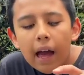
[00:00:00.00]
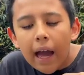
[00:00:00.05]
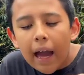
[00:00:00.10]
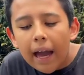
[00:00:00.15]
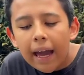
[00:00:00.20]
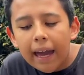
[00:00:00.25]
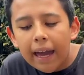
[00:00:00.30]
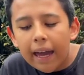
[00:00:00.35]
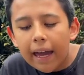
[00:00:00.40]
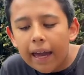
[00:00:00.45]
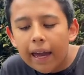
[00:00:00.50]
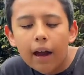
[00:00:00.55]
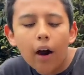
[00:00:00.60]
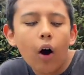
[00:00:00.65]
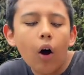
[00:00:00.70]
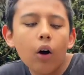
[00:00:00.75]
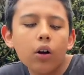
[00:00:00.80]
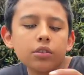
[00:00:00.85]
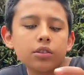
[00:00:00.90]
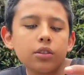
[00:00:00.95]
Uh,
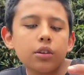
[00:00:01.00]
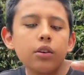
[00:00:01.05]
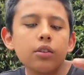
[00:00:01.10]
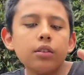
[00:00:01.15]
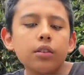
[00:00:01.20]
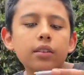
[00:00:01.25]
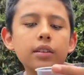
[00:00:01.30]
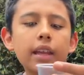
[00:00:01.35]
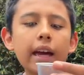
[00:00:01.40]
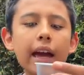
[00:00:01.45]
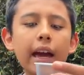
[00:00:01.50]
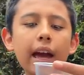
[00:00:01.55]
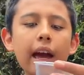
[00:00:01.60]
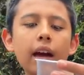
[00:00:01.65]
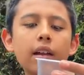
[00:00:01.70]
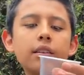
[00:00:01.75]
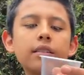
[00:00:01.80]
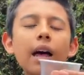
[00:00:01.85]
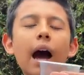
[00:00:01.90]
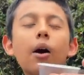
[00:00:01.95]
also, the
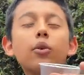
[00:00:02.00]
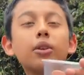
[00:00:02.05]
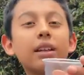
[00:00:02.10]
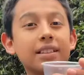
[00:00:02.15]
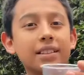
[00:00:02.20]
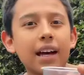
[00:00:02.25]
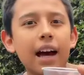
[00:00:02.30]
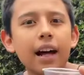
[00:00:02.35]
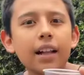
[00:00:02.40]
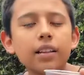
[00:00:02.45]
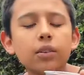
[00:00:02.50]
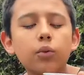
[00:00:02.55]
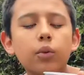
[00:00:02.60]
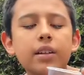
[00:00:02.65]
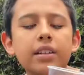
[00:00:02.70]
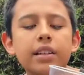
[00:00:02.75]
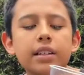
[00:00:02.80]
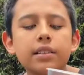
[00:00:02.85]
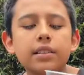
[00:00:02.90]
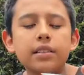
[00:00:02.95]
now the salt,
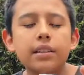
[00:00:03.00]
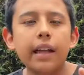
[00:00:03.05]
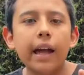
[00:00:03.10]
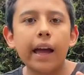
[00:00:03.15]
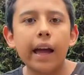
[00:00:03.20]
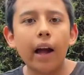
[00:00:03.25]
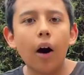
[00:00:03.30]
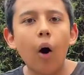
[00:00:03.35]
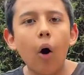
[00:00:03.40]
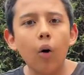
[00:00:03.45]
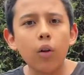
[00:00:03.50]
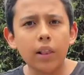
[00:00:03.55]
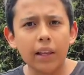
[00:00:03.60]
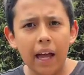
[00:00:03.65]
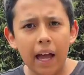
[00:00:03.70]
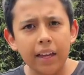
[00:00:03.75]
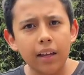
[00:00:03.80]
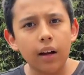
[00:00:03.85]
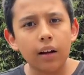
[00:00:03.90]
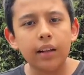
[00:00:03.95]
which is the only
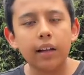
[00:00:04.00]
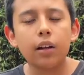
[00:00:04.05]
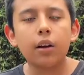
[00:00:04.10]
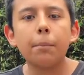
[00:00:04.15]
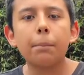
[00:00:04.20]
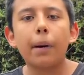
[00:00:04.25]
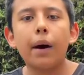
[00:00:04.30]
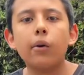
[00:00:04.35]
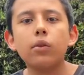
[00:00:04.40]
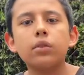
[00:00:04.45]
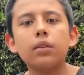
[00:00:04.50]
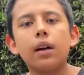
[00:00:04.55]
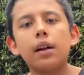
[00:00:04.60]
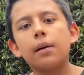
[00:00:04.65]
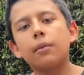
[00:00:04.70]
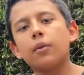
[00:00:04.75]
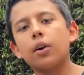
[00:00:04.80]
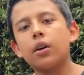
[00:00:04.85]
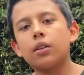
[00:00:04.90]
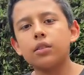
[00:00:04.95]
ionic compound that
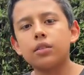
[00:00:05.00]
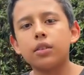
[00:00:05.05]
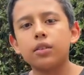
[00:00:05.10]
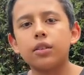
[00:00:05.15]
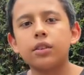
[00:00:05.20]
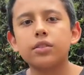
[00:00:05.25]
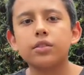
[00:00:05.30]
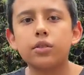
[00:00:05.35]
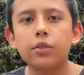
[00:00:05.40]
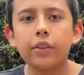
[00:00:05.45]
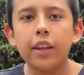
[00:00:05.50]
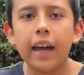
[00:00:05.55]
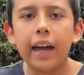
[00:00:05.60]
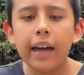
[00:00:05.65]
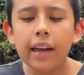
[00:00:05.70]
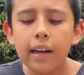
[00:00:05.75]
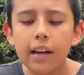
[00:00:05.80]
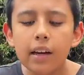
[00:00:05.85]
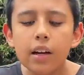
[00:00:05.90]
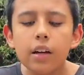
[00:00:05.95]
I'm going to use today.